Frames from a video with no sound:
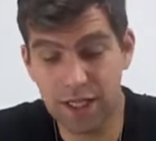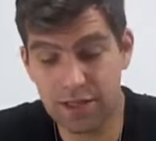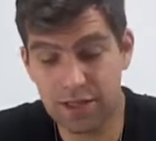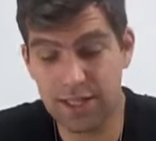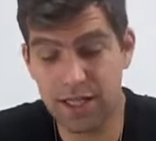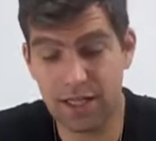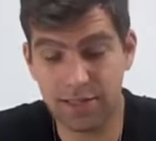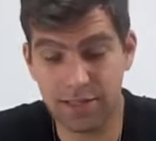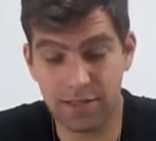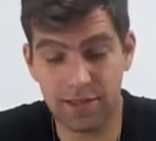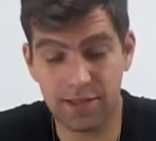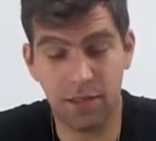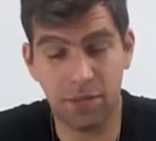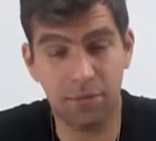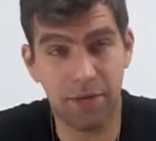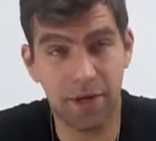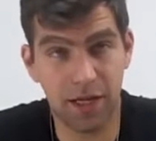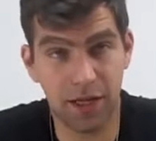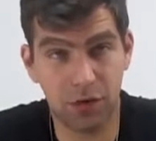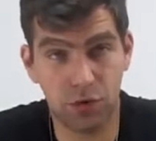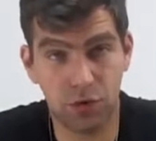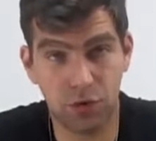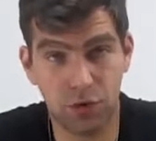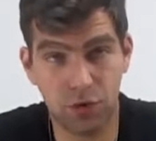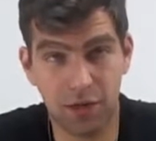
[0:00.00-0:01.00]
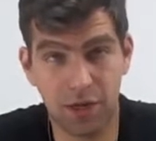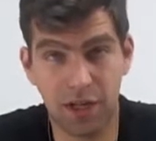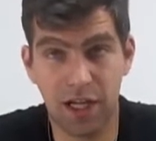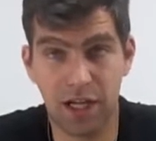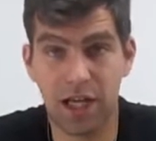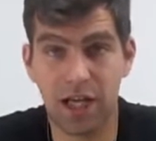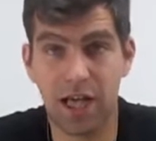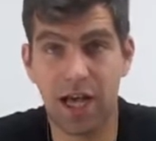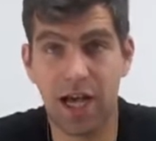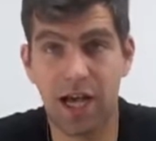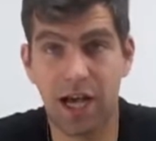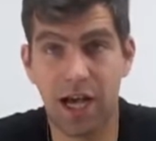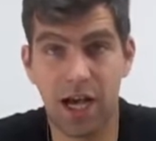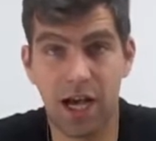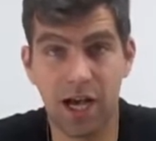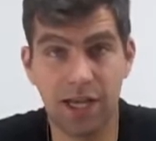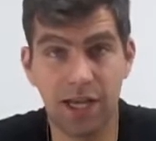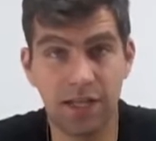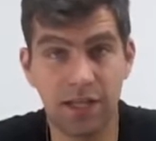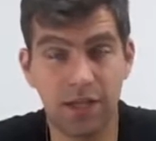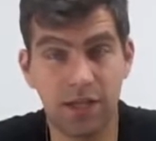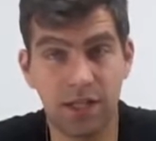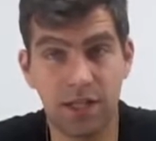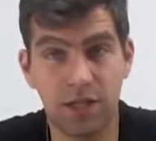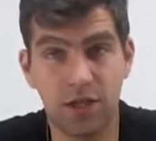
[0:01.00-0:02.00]
That is the password
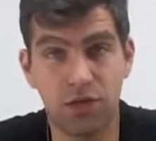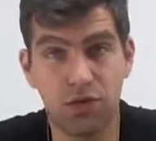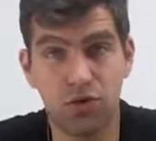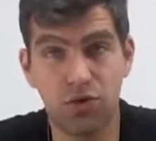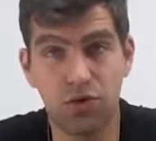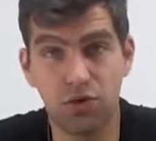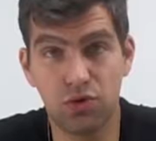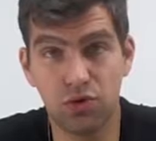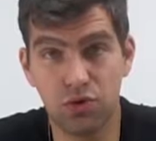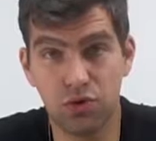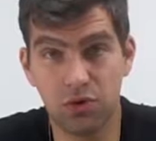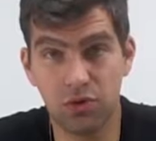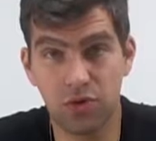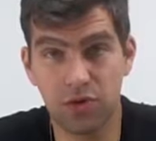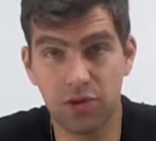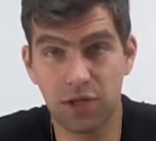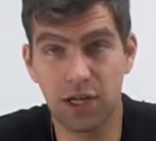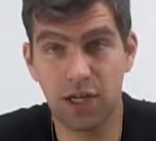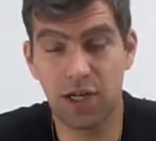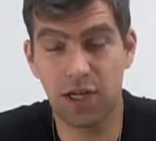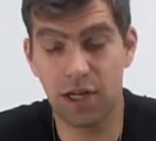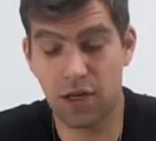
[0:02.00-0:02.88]
I need to use